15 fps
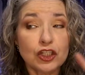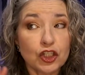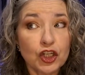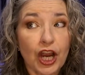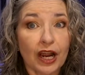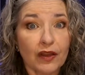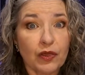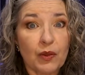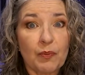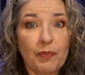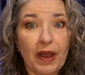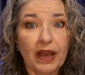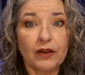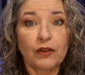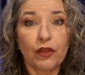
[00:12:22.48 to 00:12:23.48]
check the
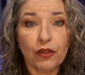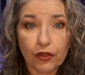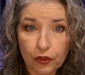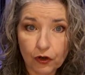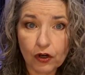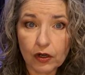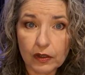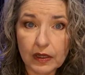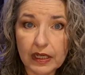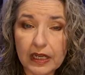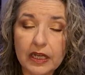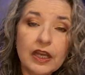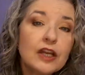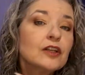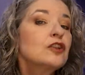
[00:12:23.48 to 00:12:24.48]
bed thoroughly
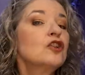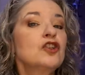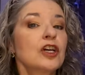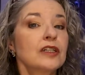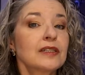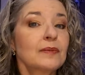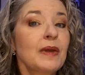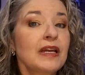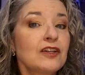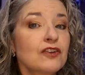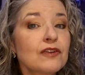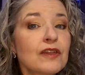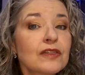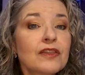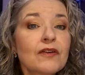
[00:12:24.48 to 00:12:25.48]
just to make sure
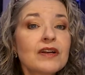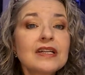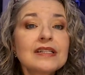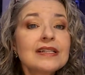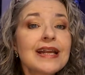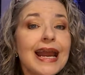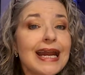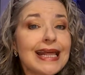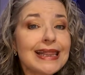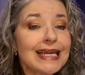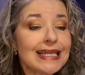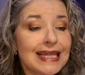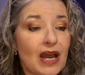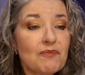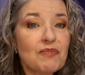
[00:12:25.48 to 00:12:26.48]
that there isn't
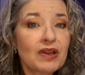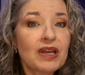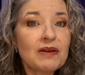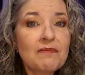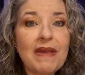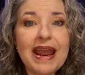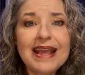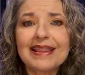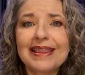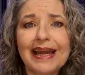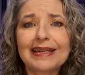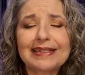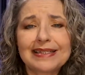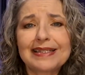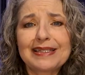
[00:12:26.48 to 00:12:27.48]
anything that can make
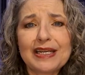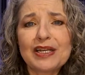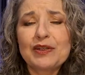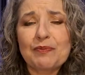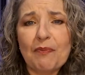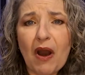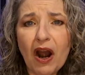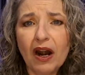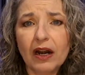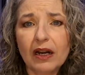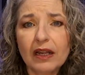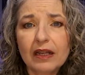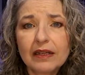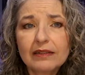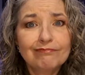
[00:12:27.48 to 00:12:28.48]
that distinct mark.
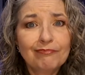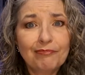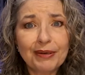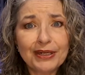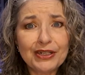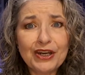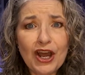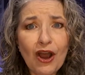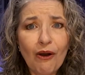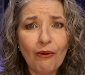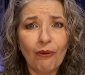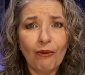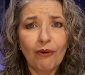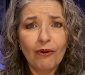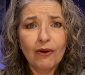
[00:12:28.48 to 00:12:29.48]
But
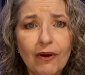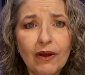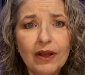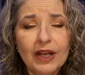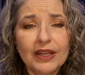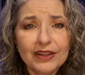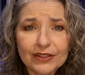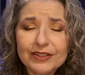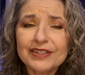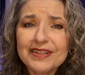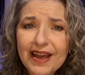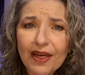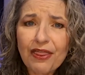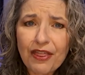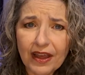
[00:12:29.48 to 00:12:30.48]
no, there's
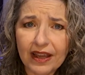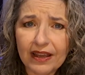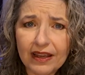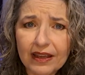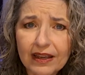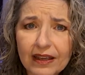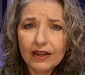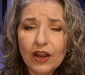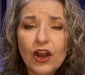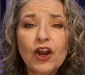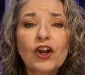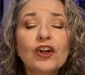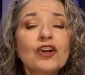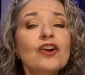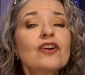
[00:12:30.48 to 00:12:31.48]
nothing.
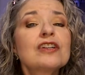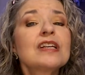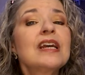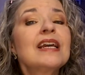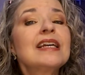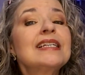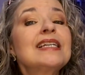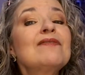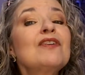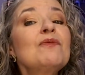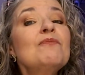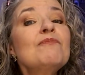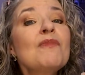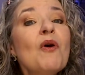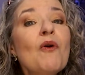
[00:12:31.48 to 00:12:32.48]
Her nurse is
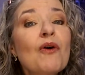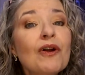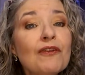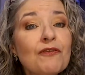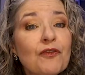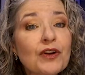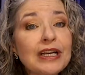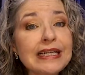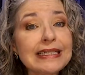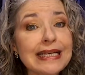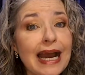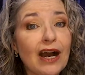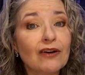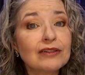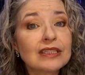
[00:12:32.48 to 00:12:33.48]
even more freaked
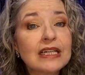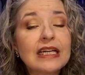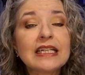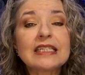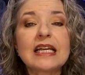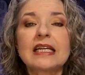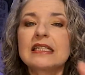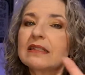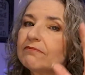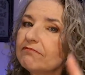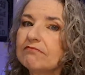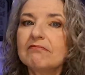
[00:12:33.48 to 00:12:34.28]
out and says,